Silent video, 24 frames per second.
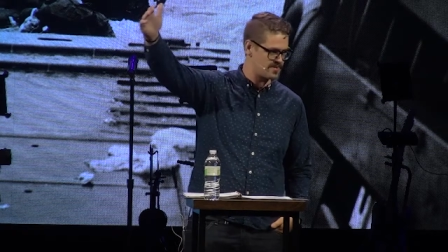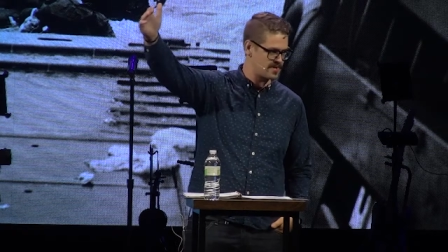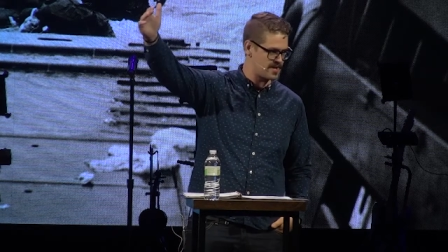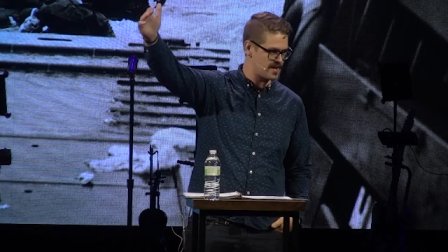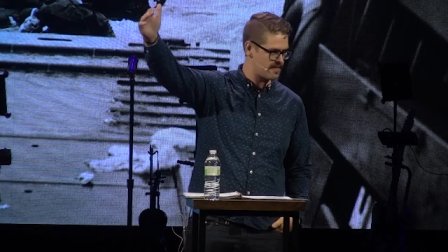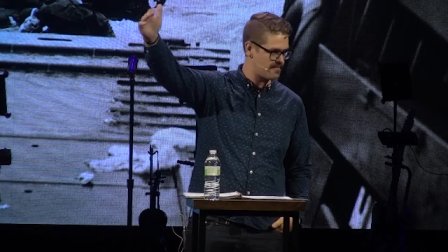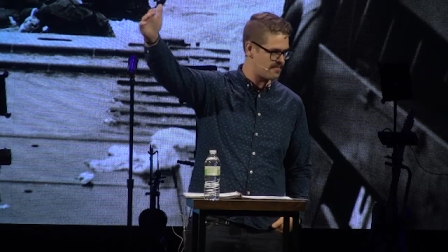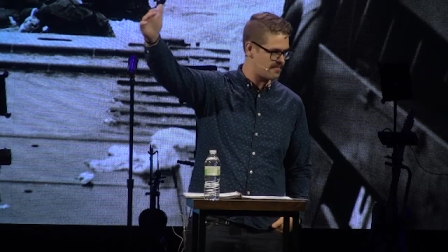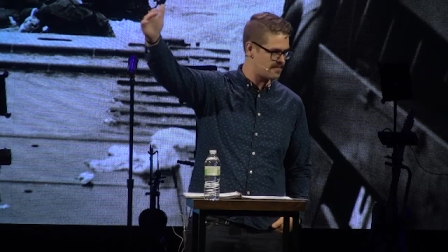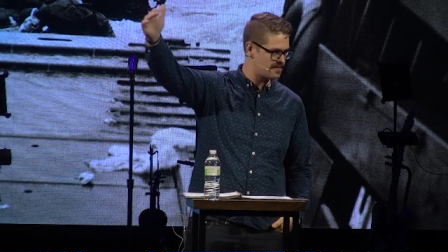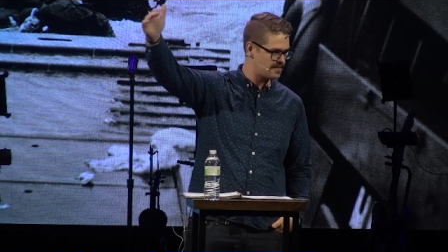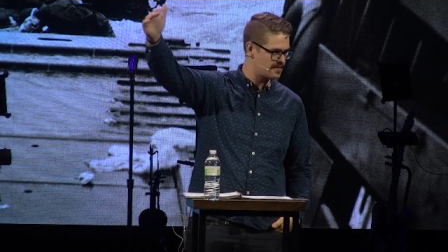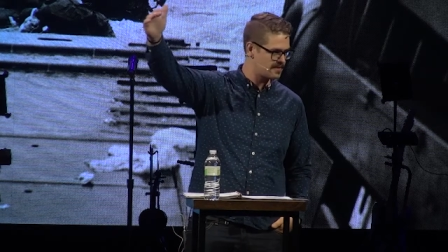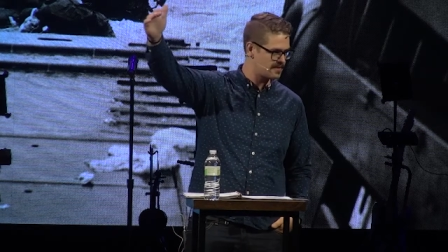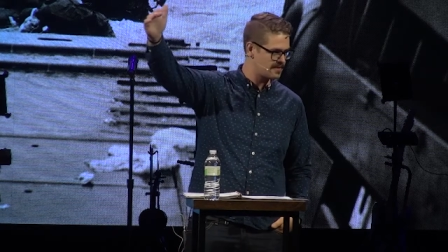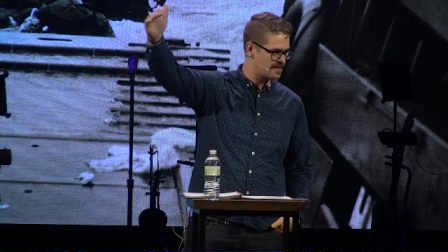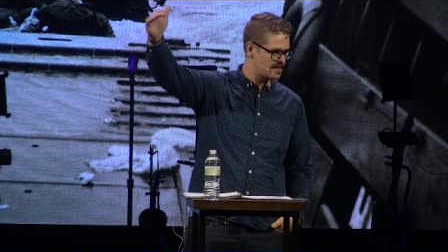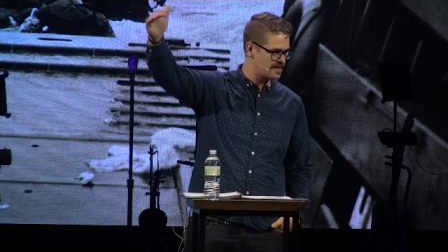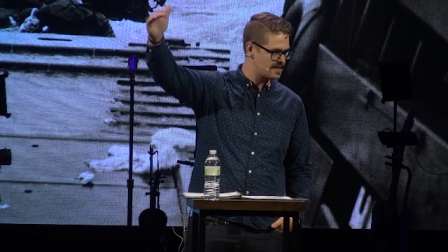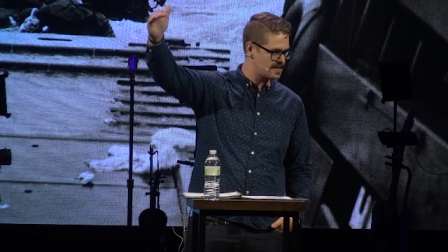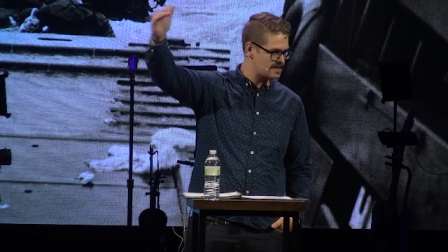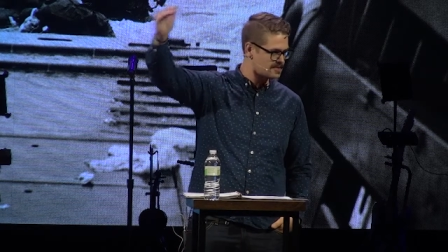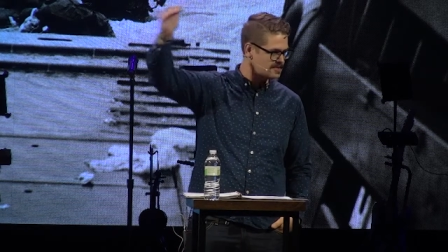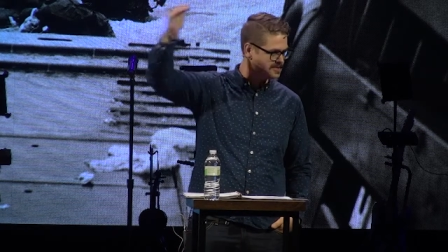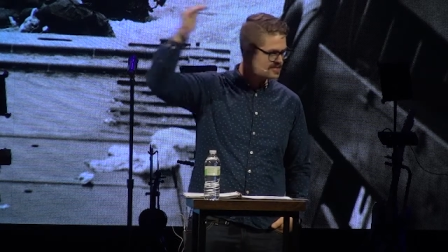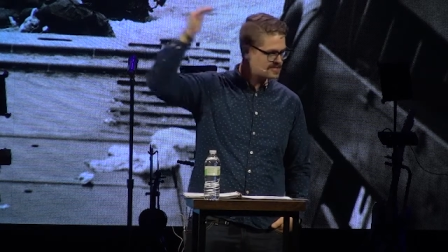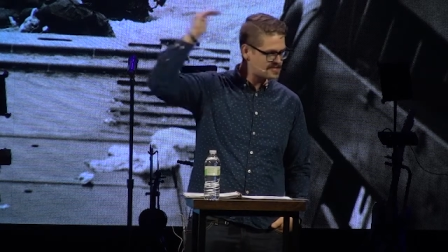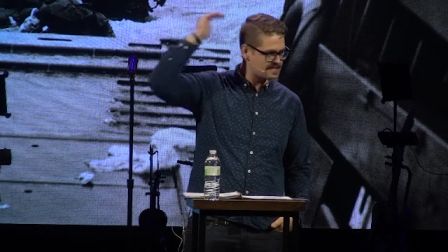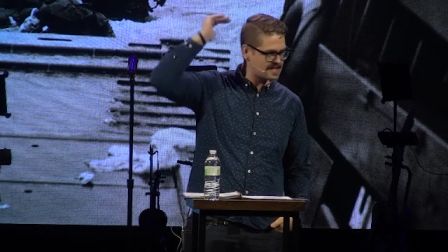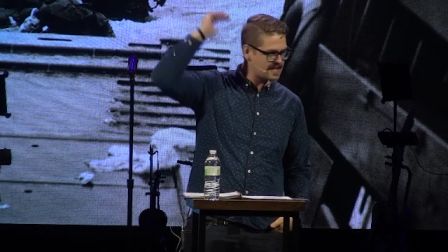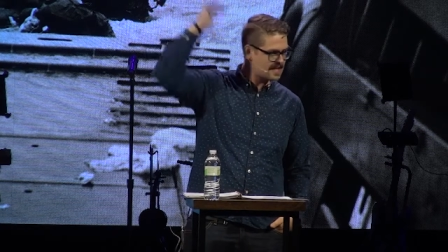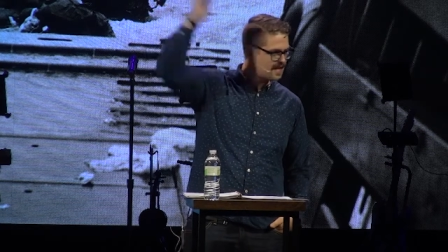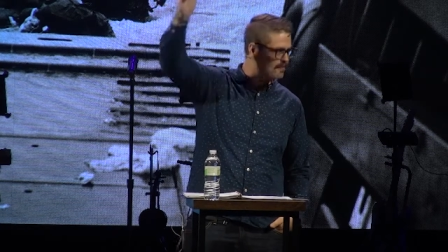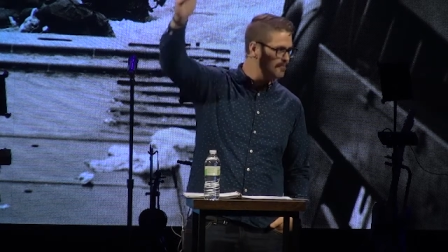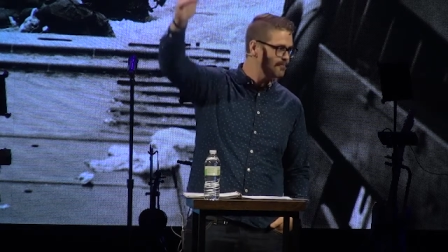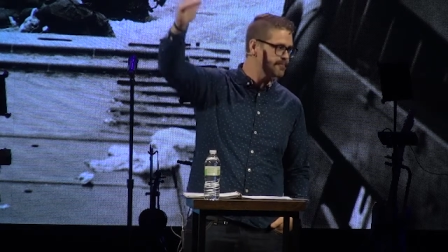them.
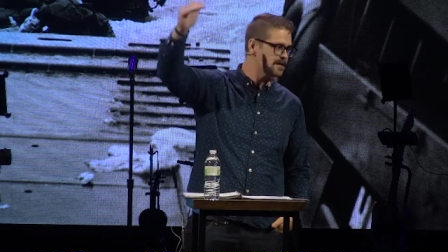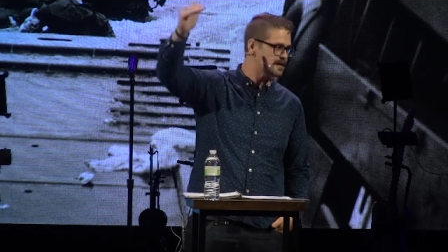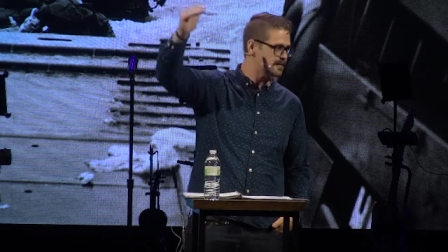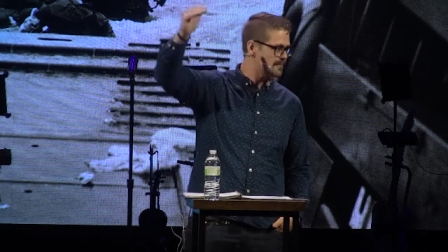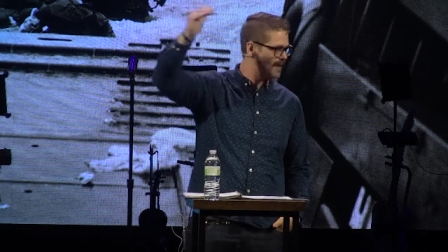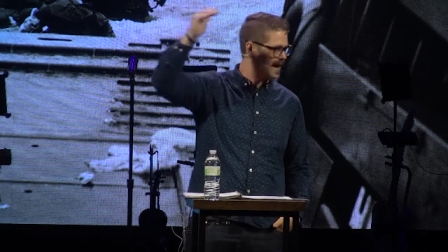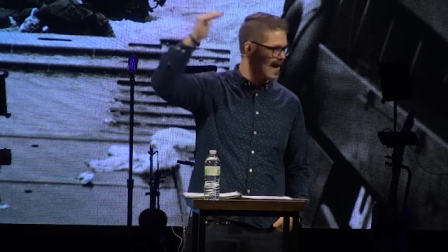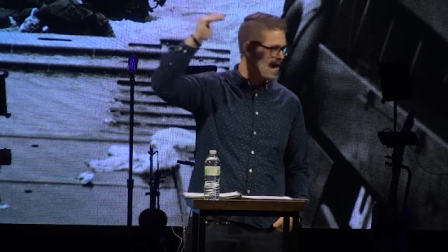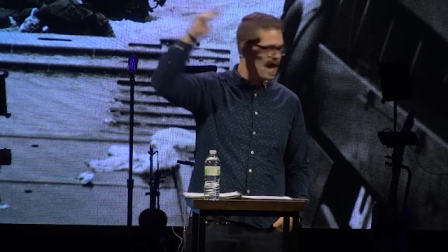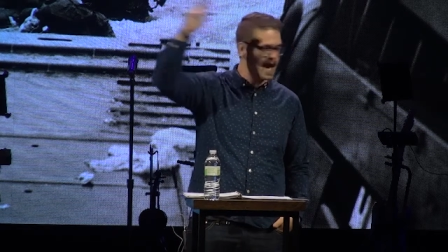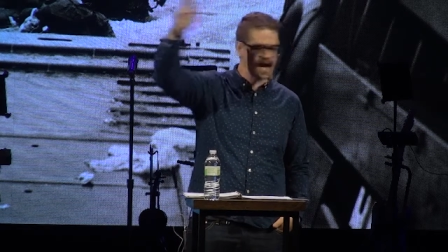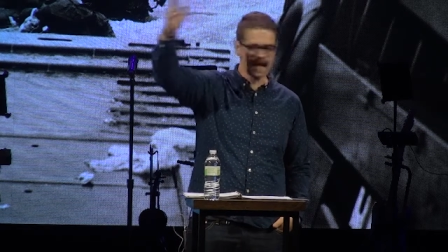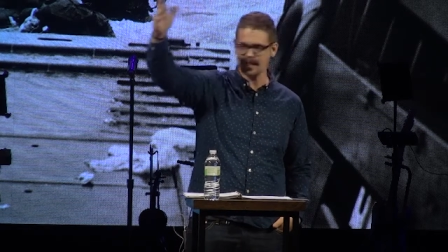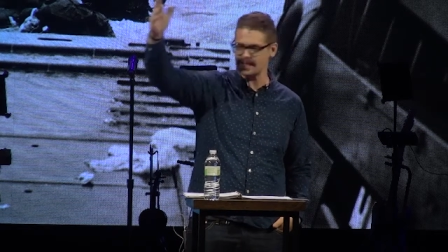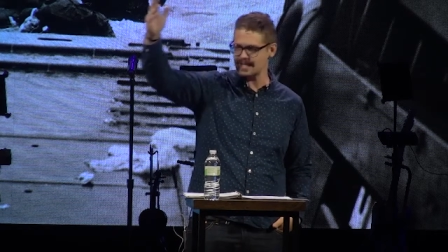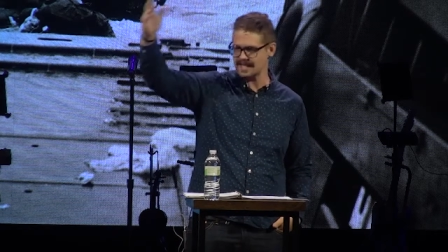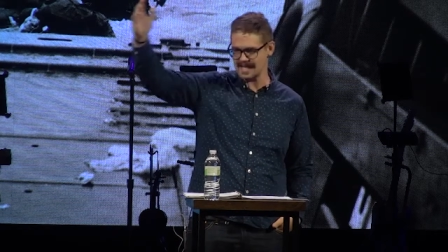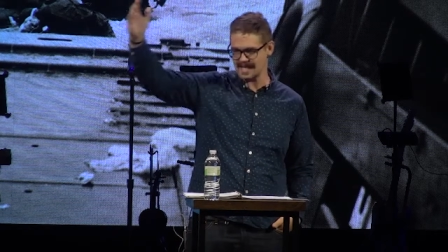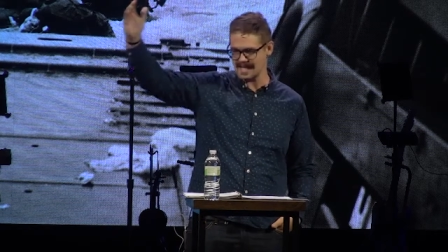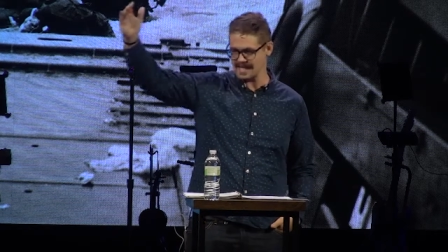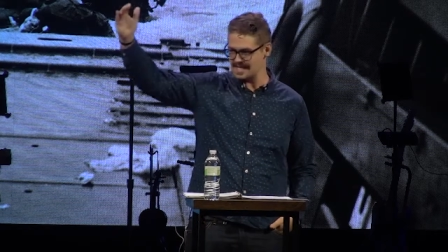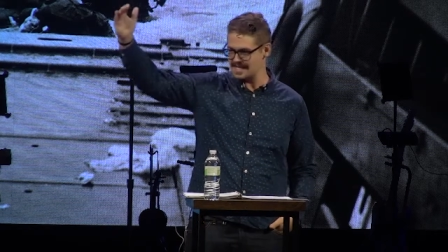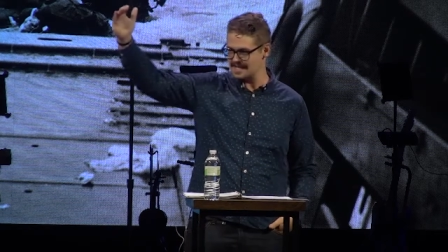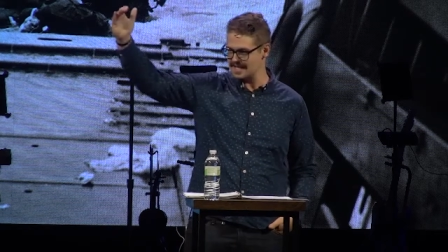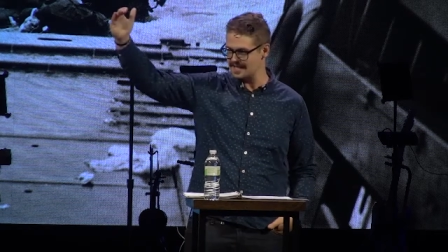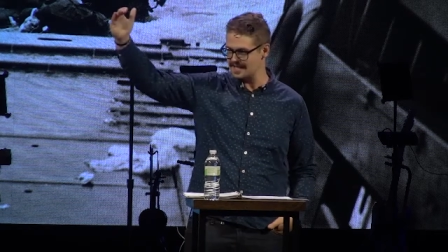Esteem them highly,